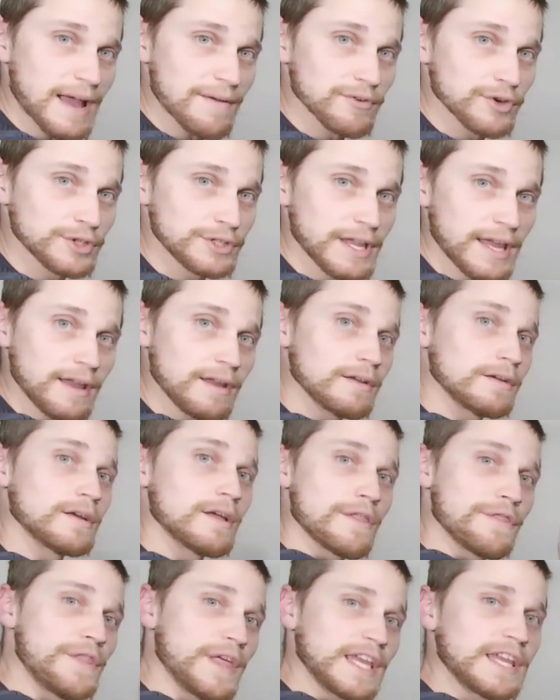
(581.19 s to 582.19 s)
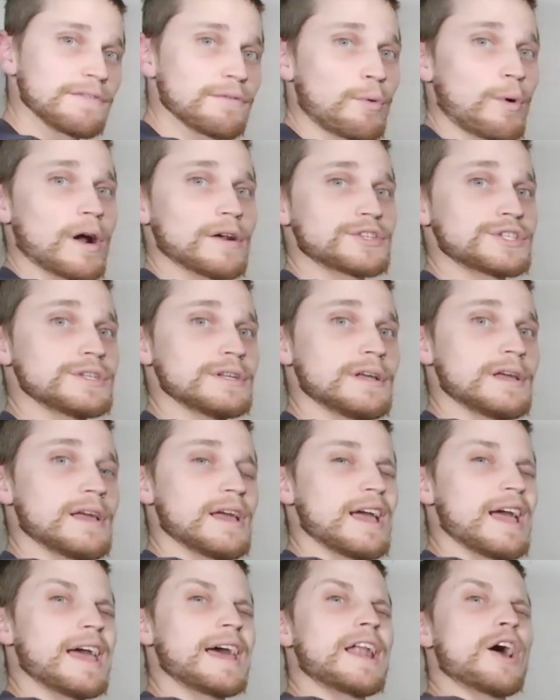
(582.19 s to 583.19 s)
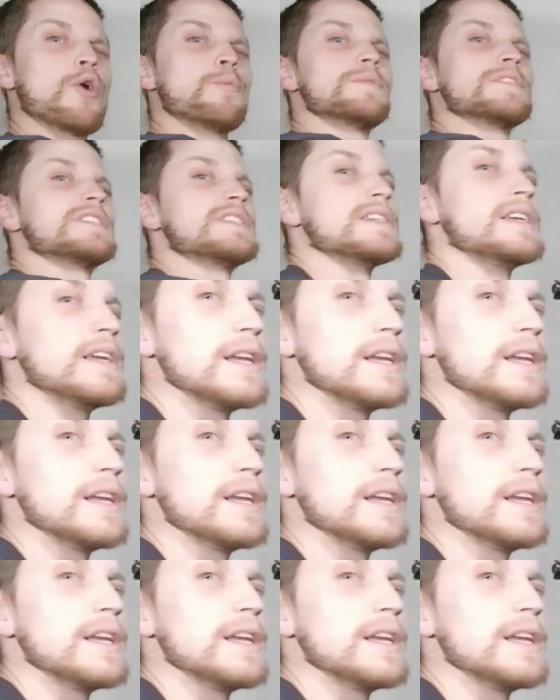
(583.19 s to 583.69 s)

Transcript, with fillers: Have a good day. Thank you for watching, and I hope to